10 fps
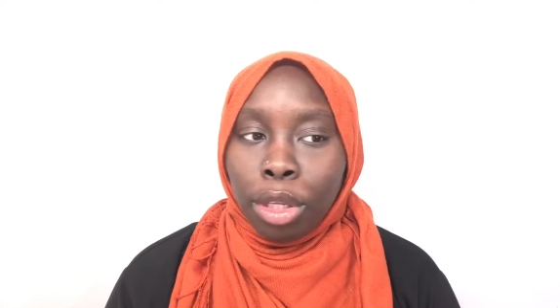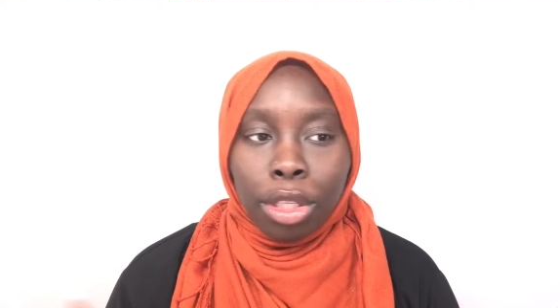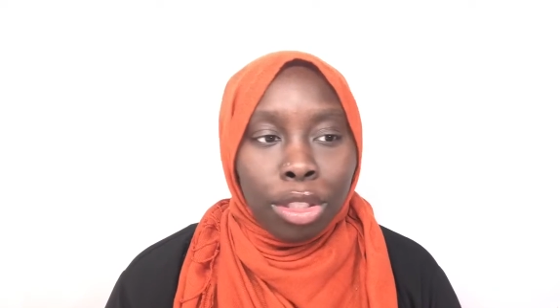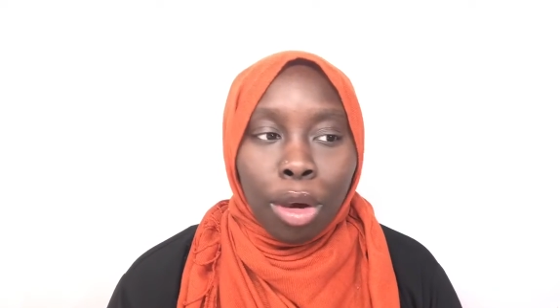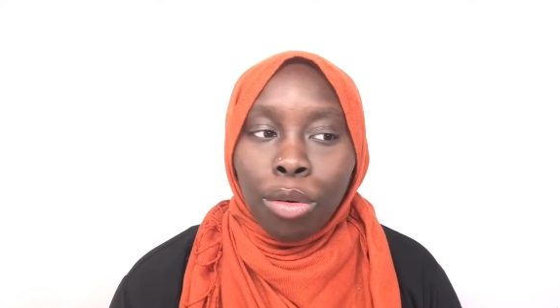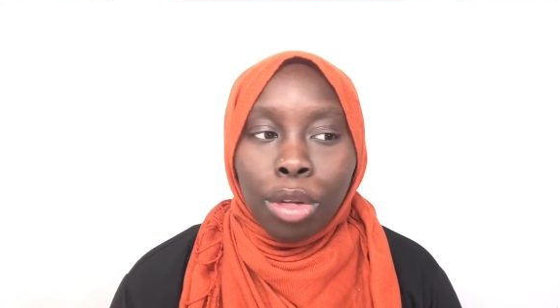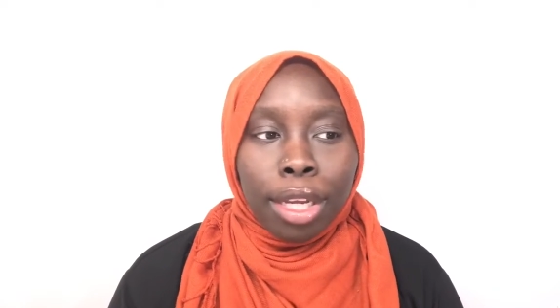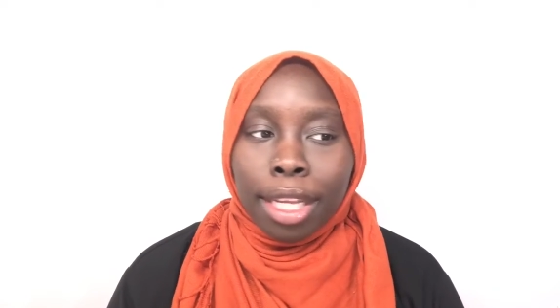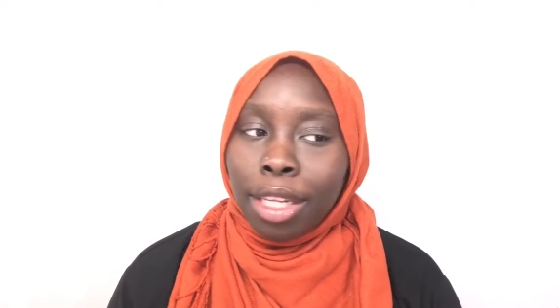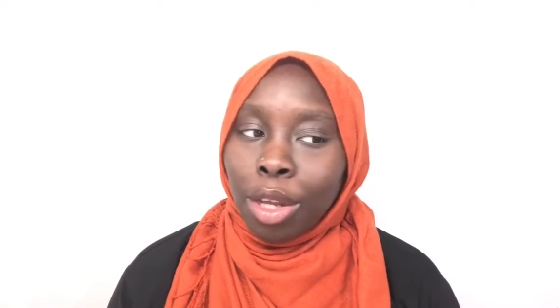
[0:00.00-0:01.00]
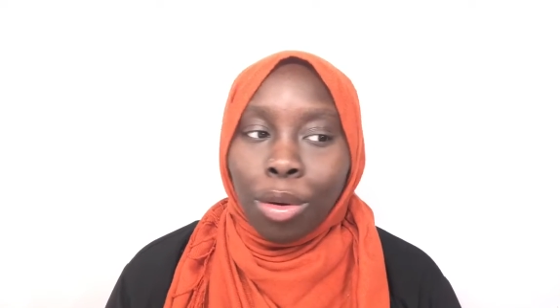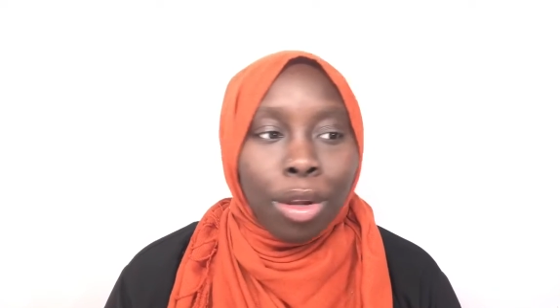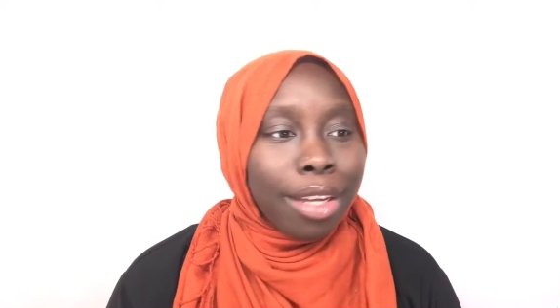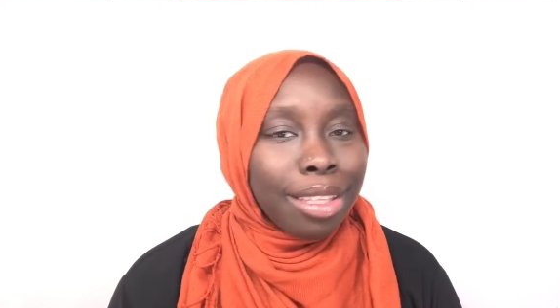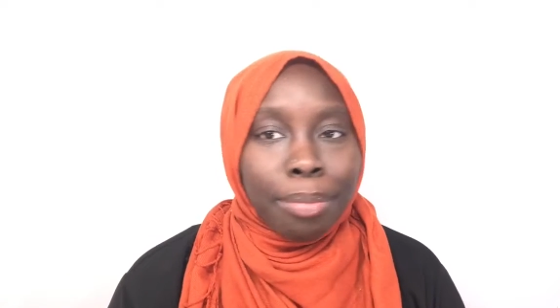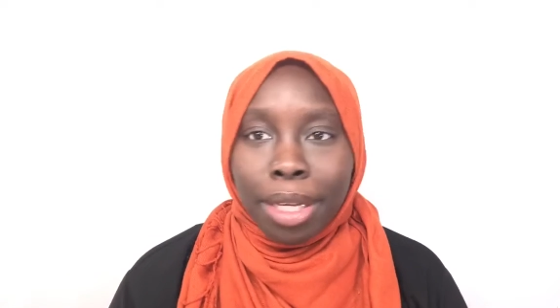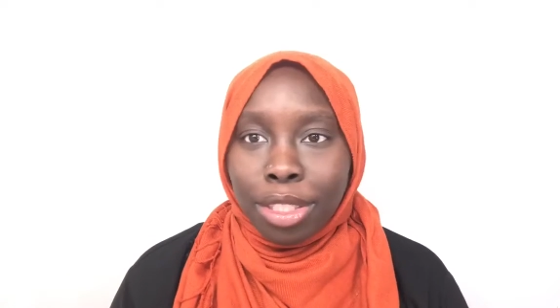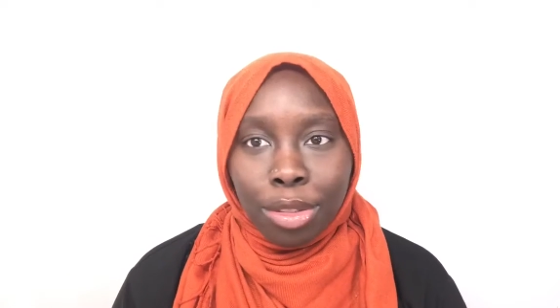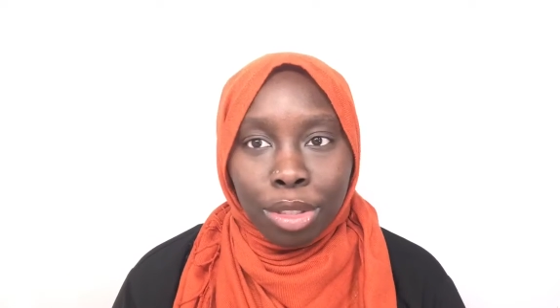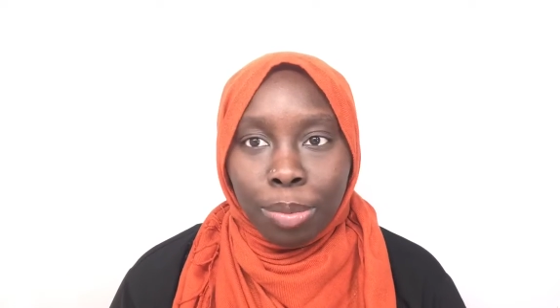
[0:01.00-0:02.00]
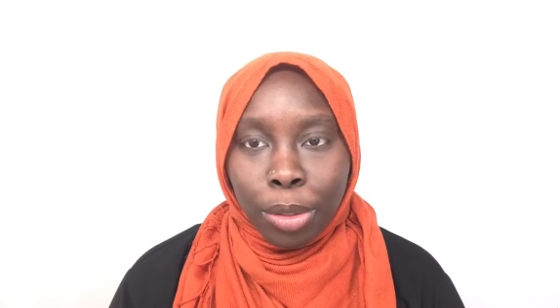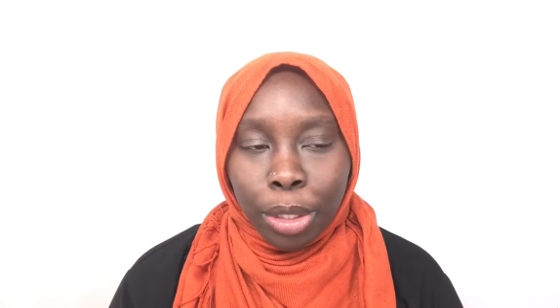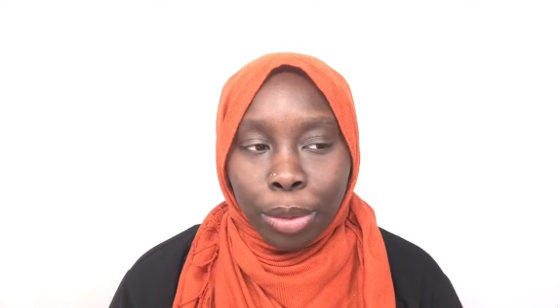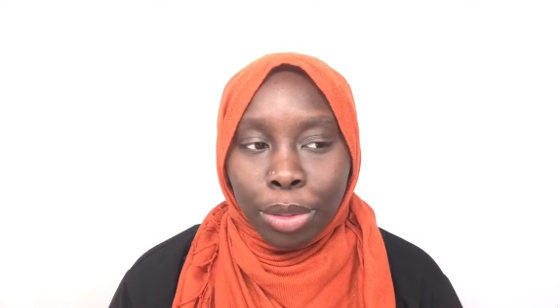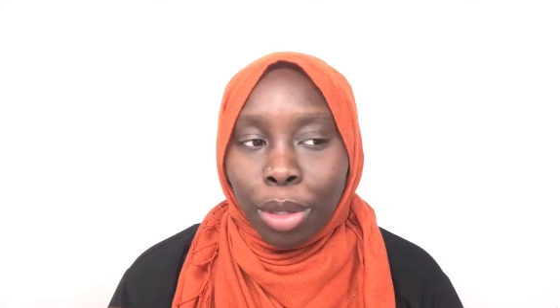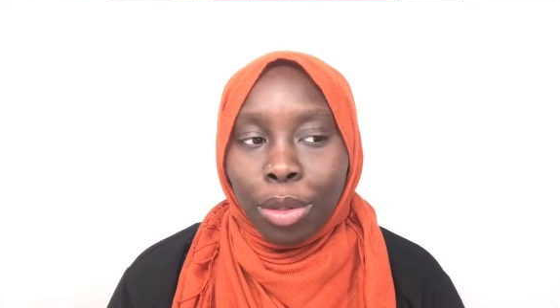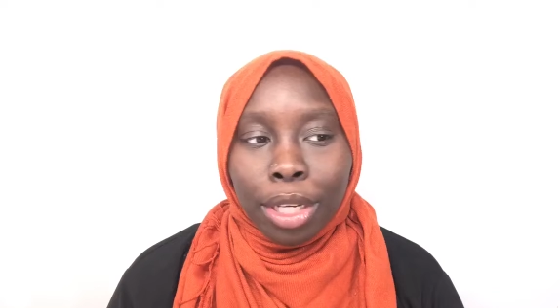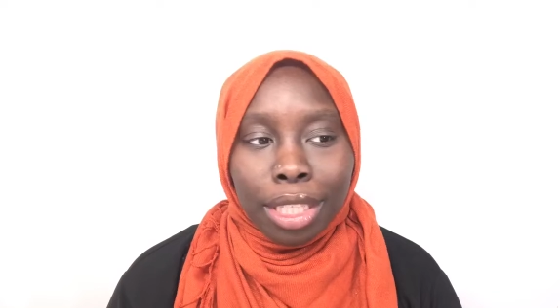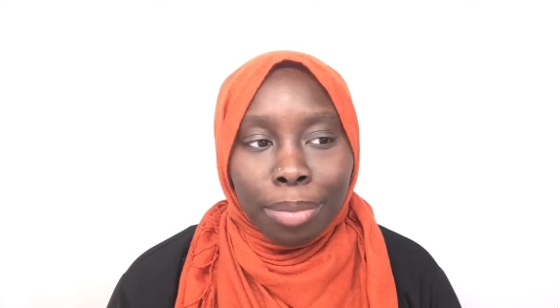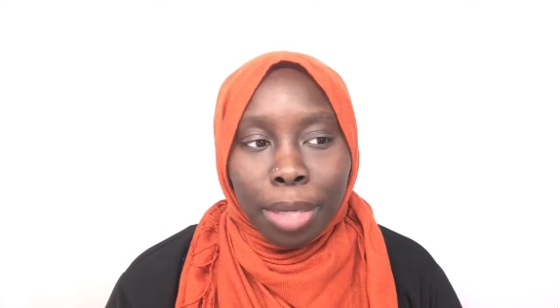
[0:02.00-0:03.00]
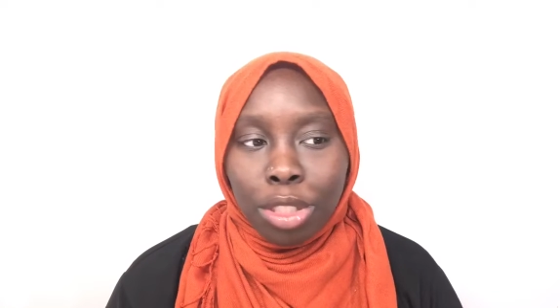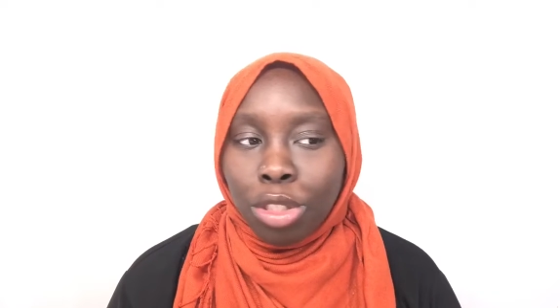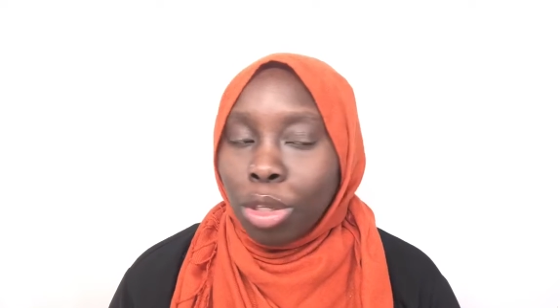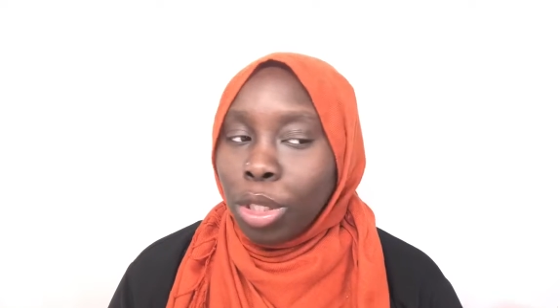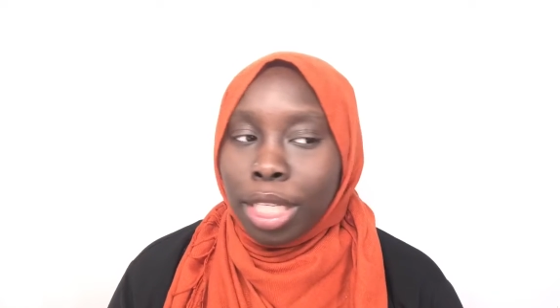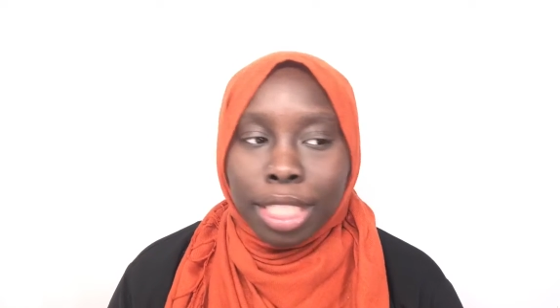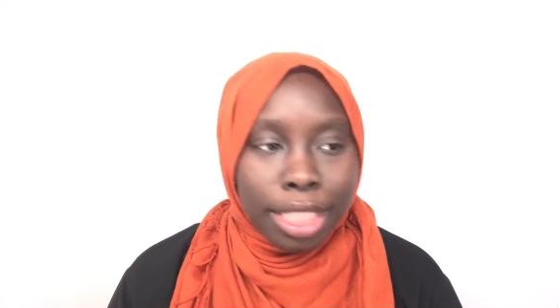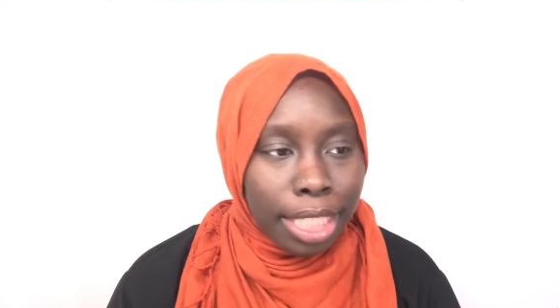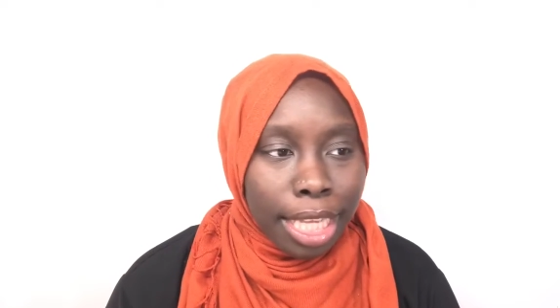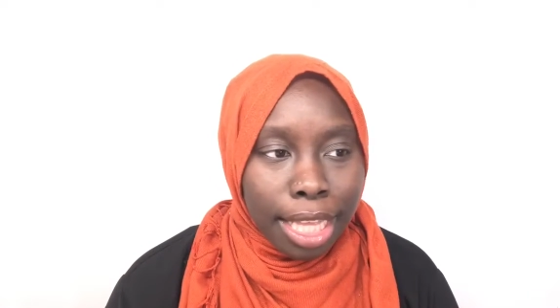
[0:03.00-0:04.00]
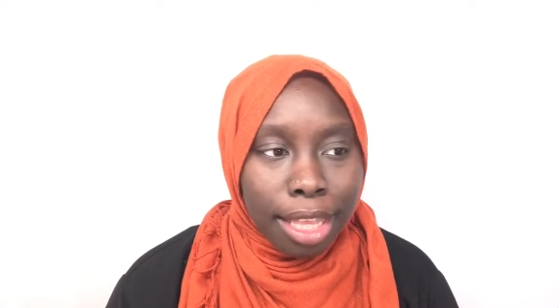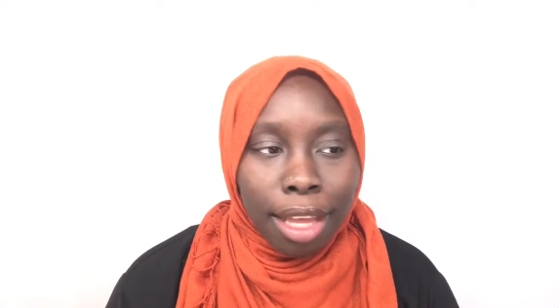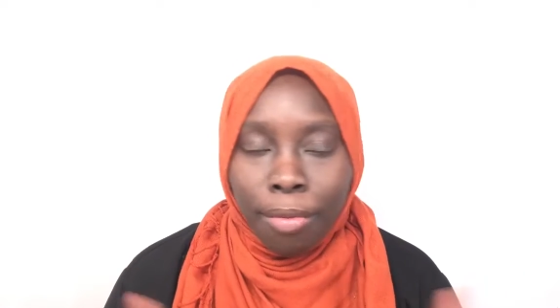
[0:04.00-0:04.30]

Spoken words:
don't look at the muscles, bro. Don't look at the muscles. Don't look at the teeth.